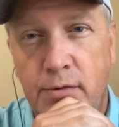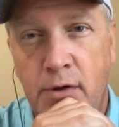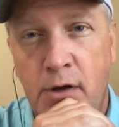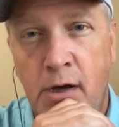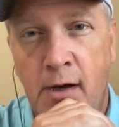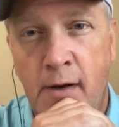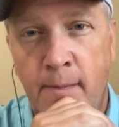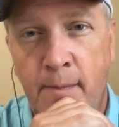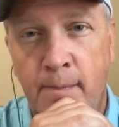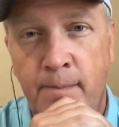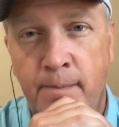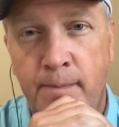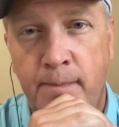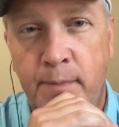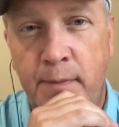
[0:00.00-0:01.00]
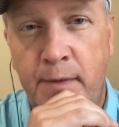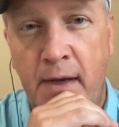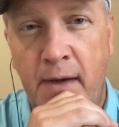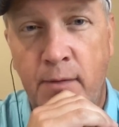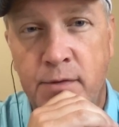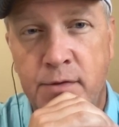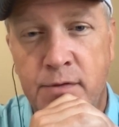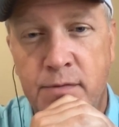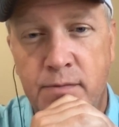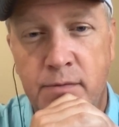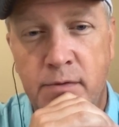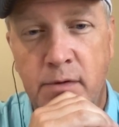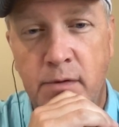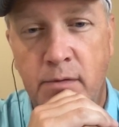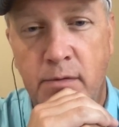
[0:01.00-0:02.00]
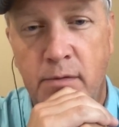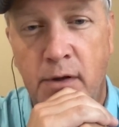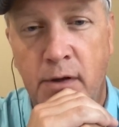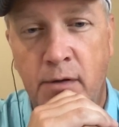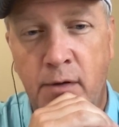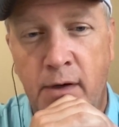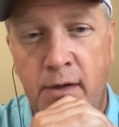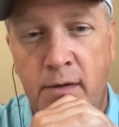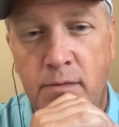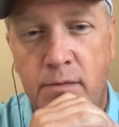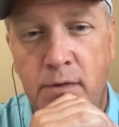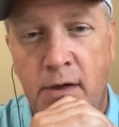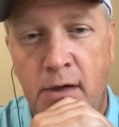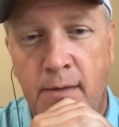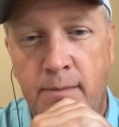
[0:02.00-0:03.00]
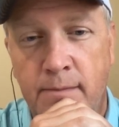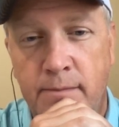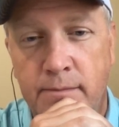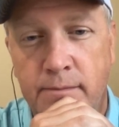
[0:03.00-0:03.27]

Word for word: Um, that was a great um,